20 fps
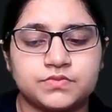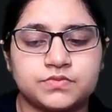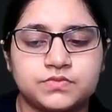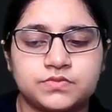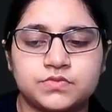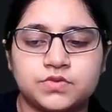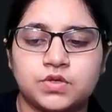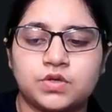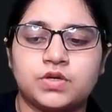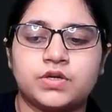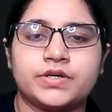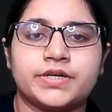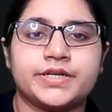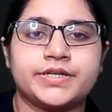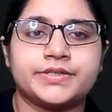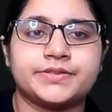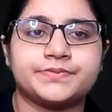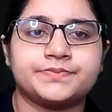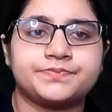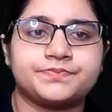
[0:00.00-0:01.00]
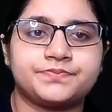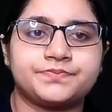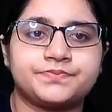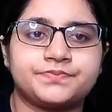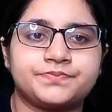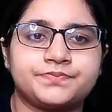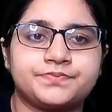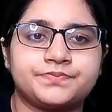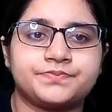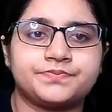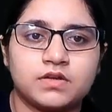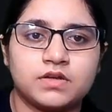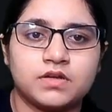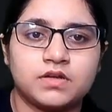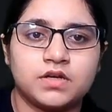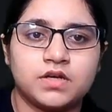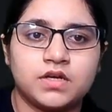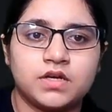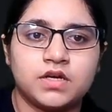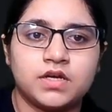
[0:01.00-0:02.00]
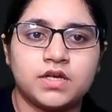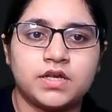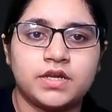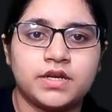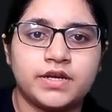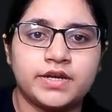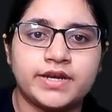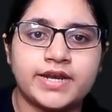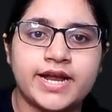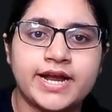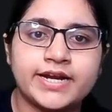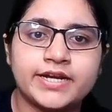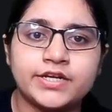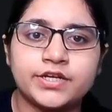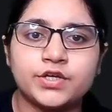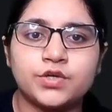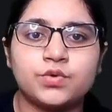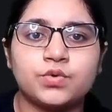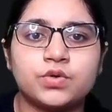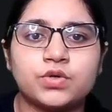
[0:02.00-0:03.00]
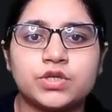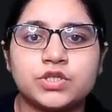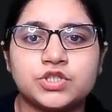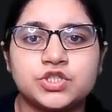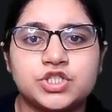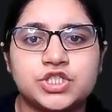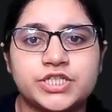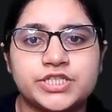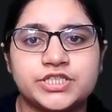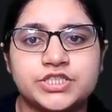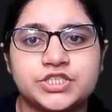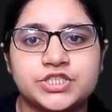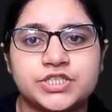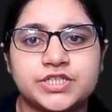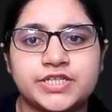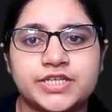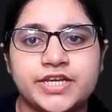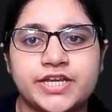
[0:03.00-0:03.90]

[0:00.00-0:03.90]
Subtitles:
Alright. Write a note on changing